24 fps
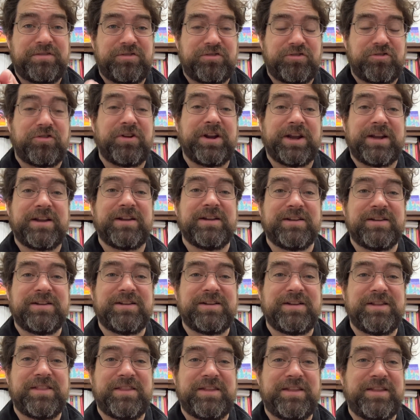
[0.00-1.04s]
trick,
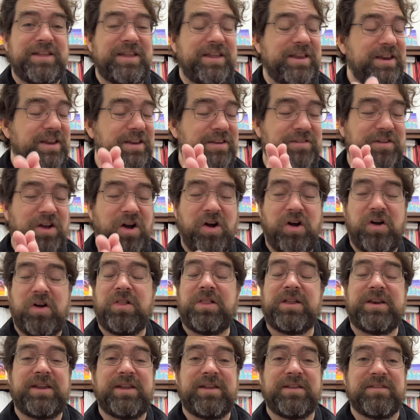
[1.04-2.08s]
and it's
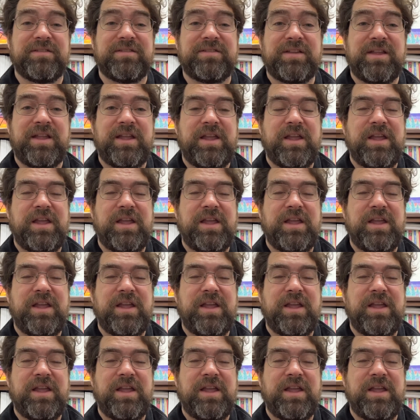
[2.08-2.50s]
all it is.